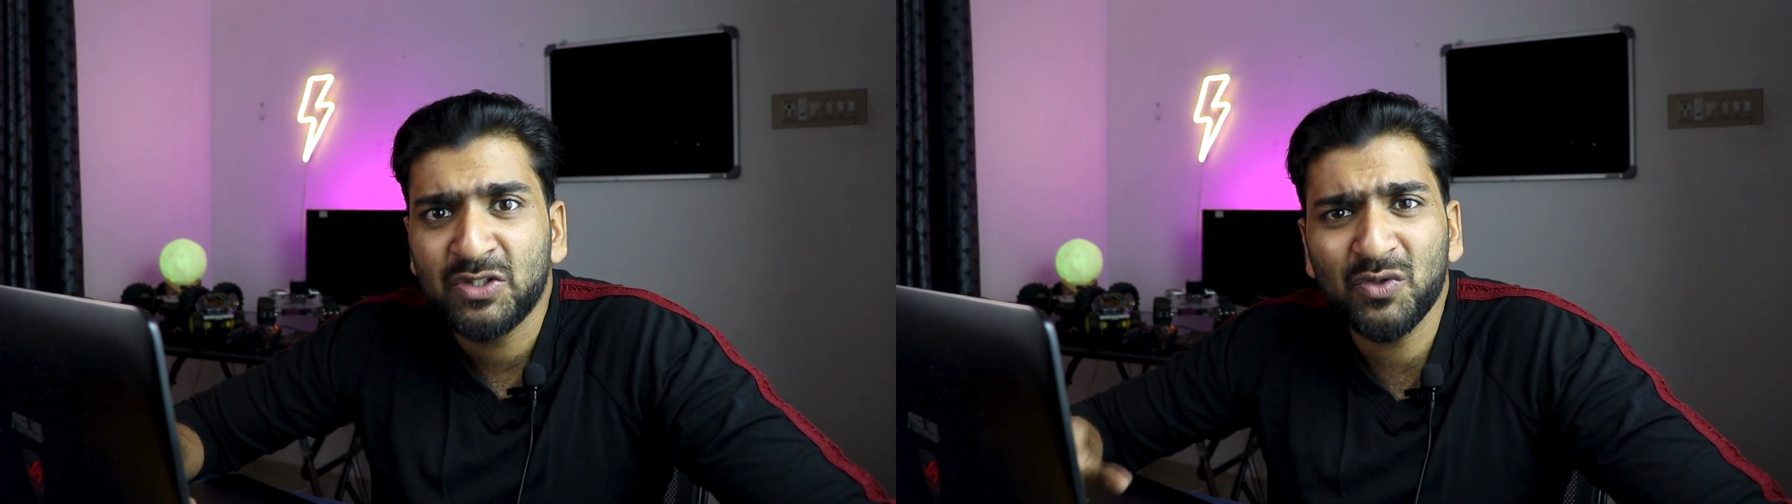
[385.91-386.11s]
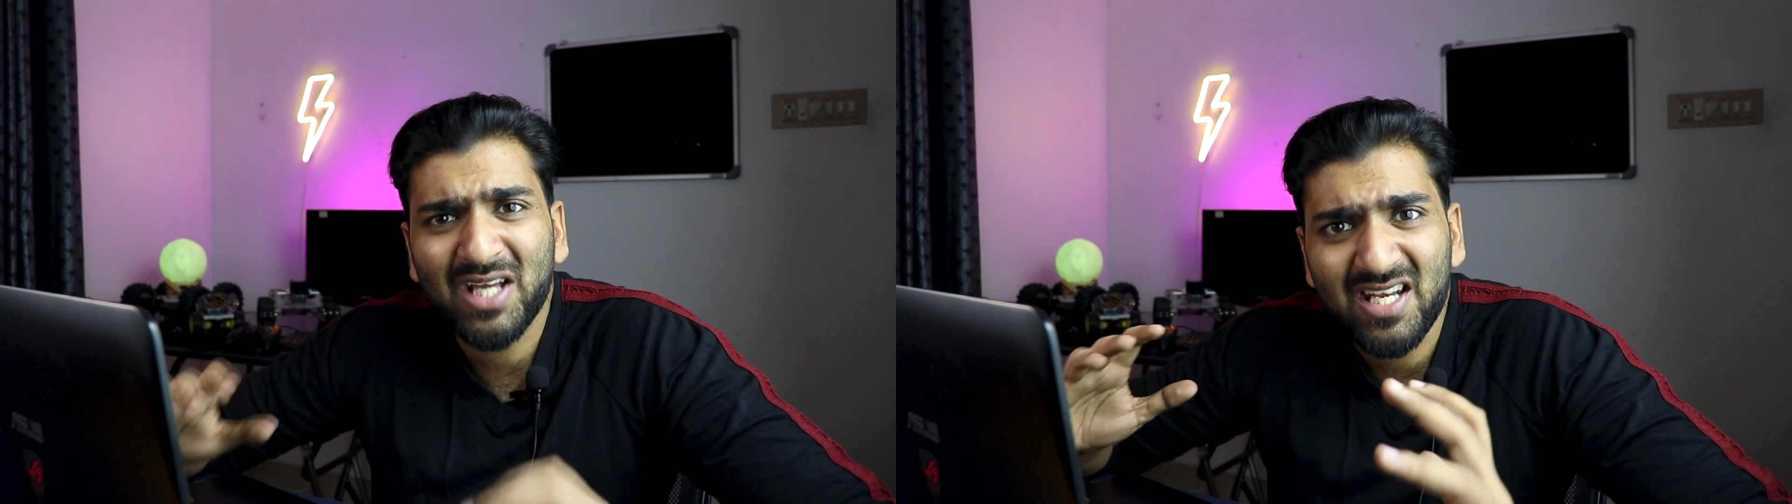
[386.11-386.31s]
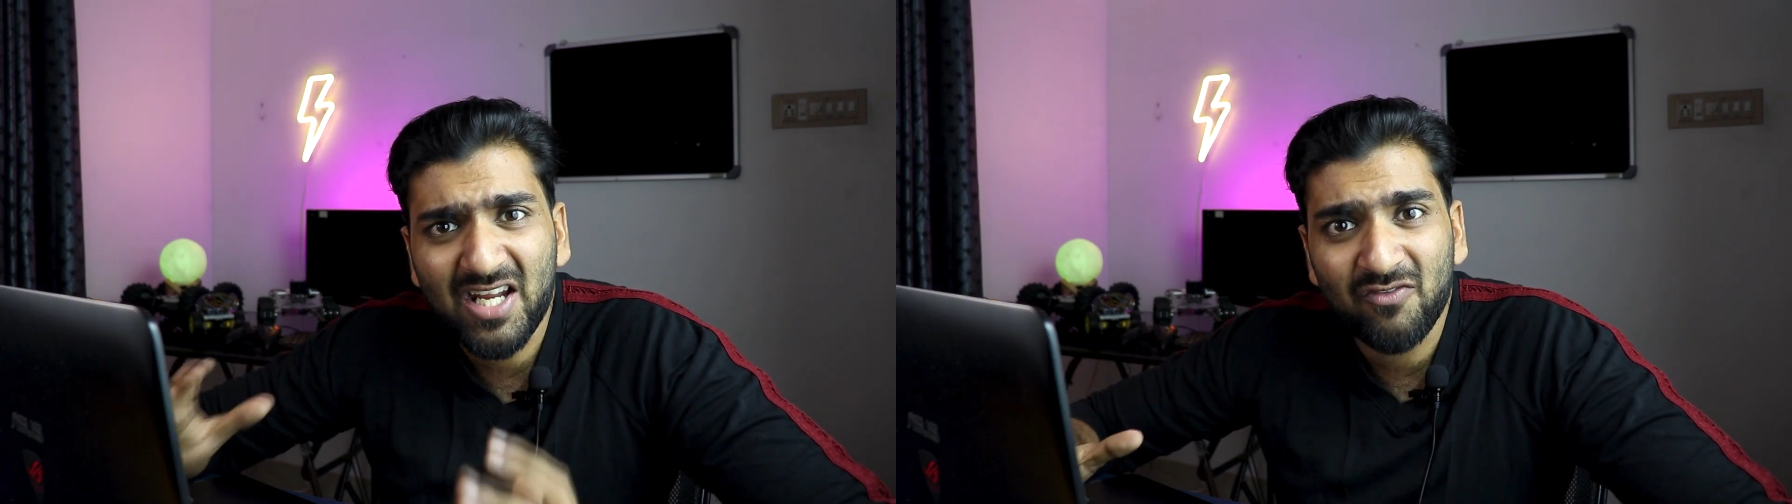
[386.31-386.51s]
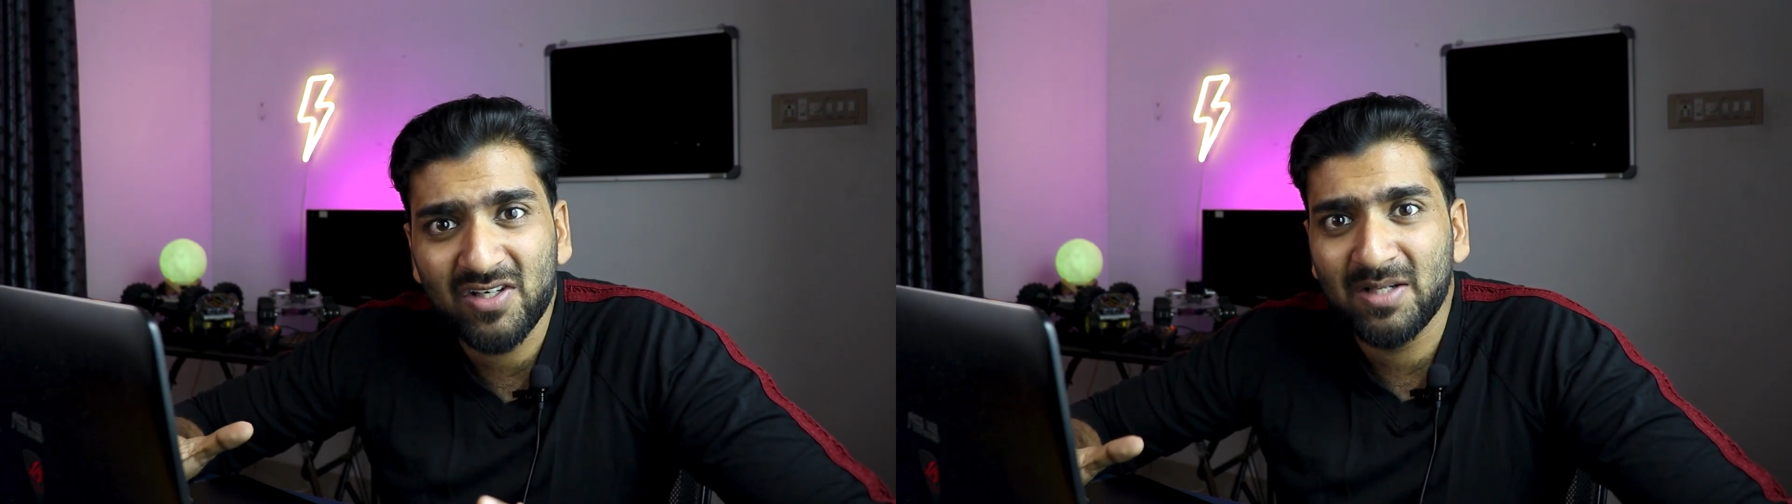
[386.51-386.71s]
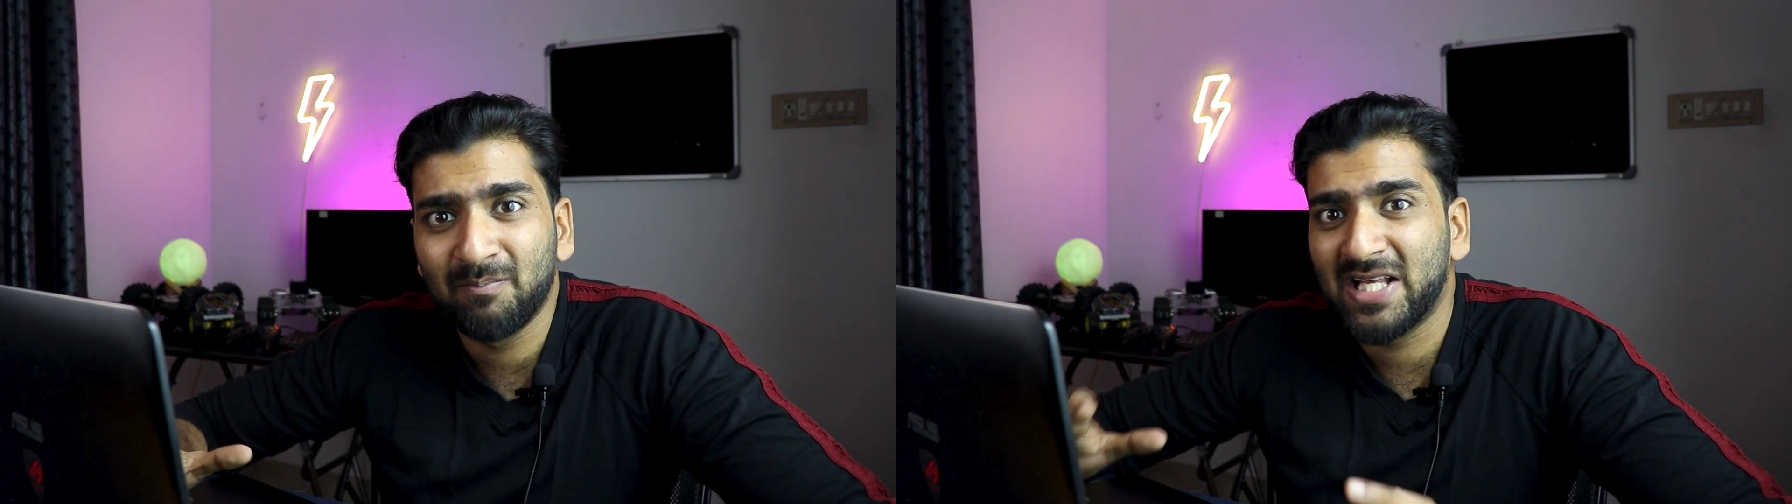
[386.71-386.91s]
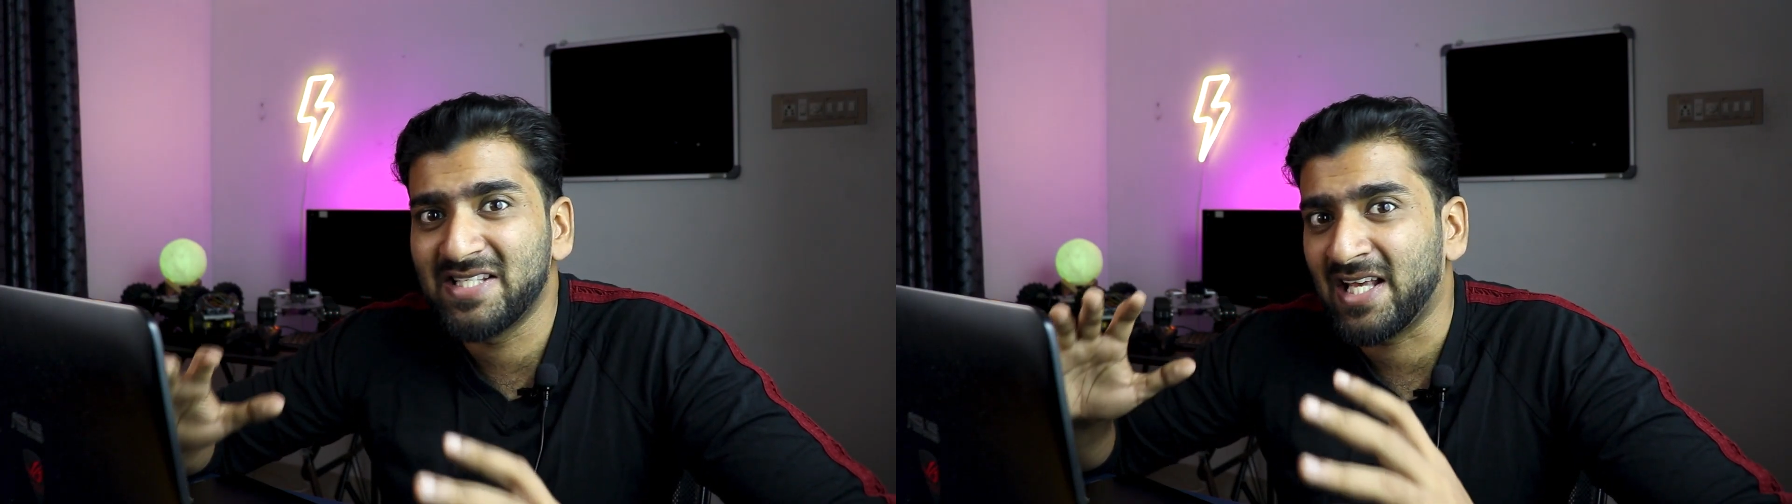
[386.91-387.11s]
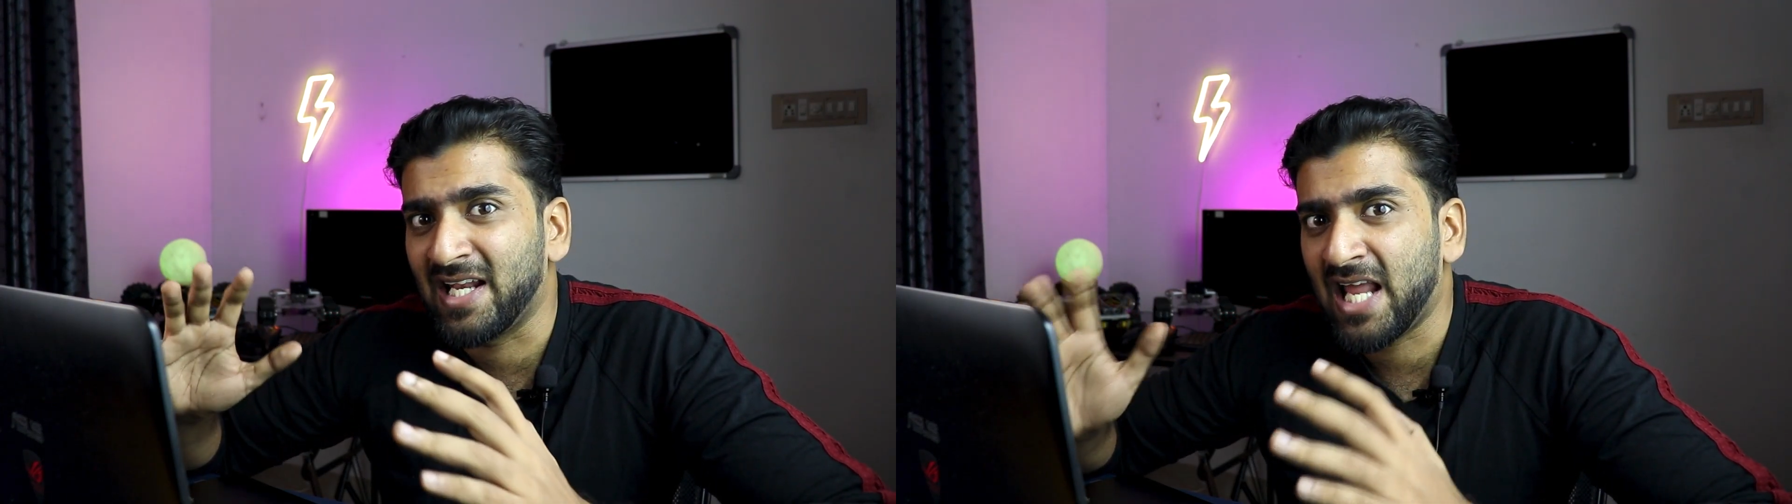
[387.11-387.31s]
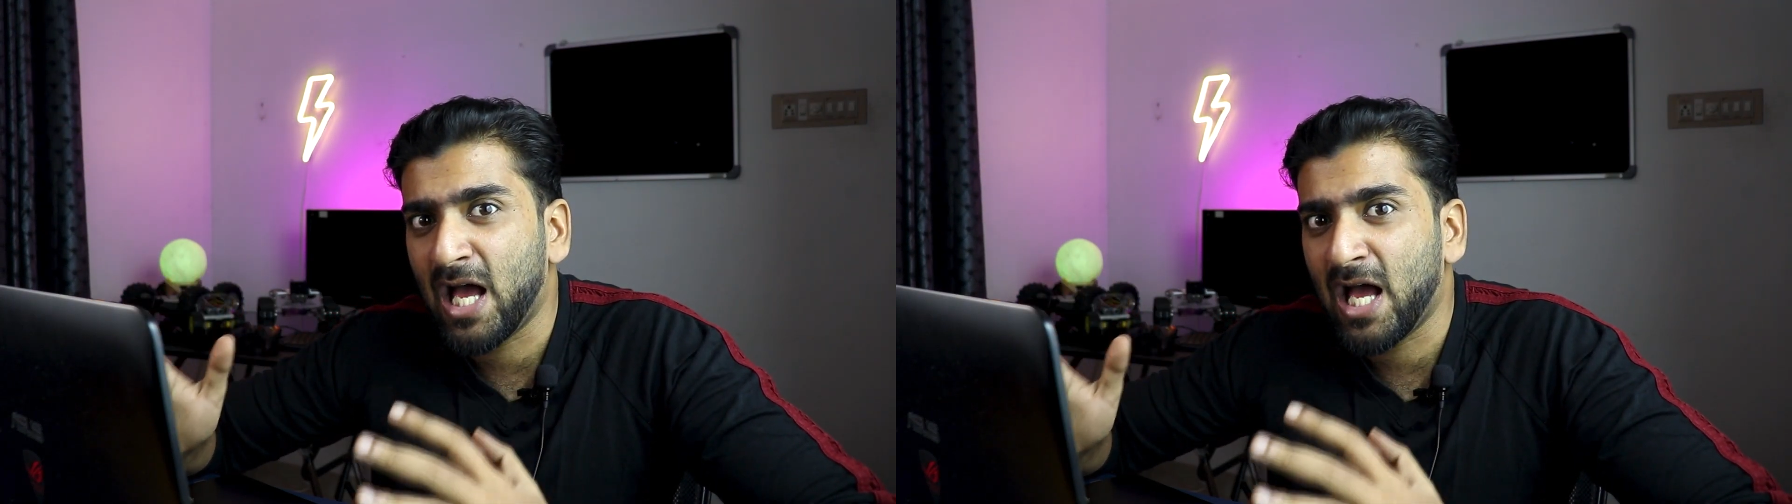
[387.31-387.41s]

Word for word: you can never replace a